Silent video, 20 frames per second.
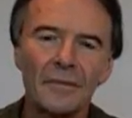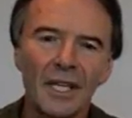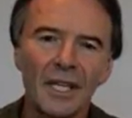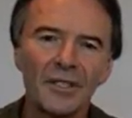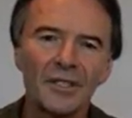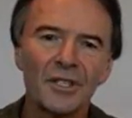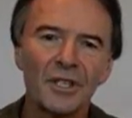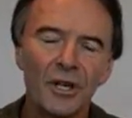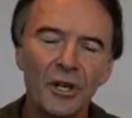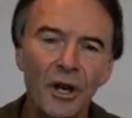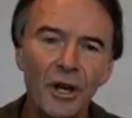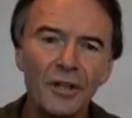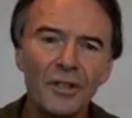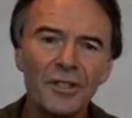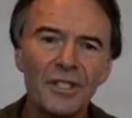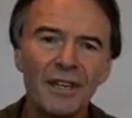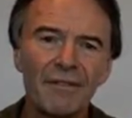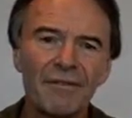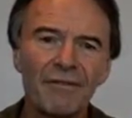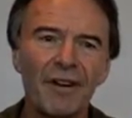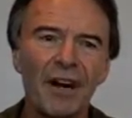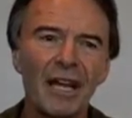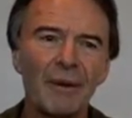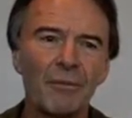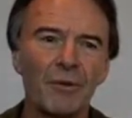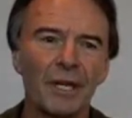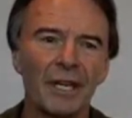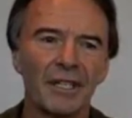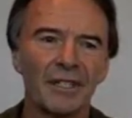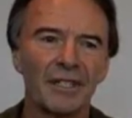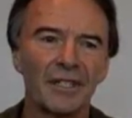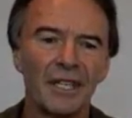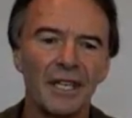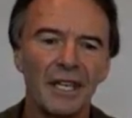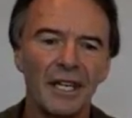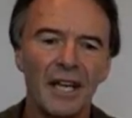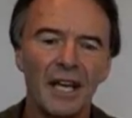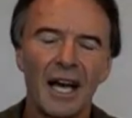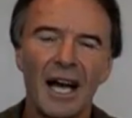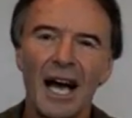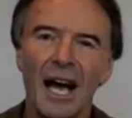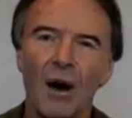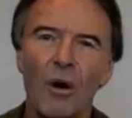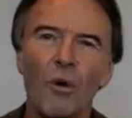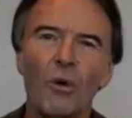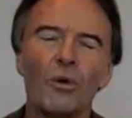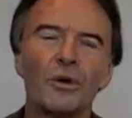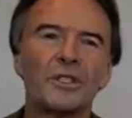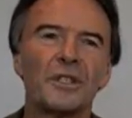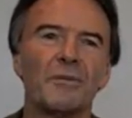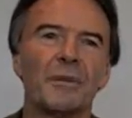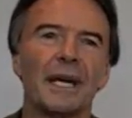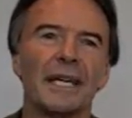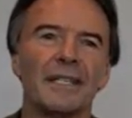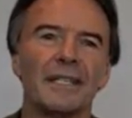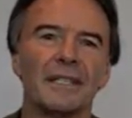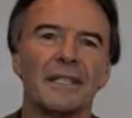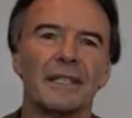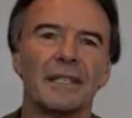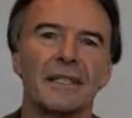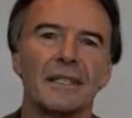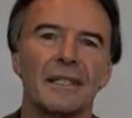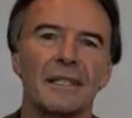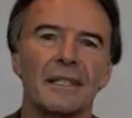And so concept frameworks are automated.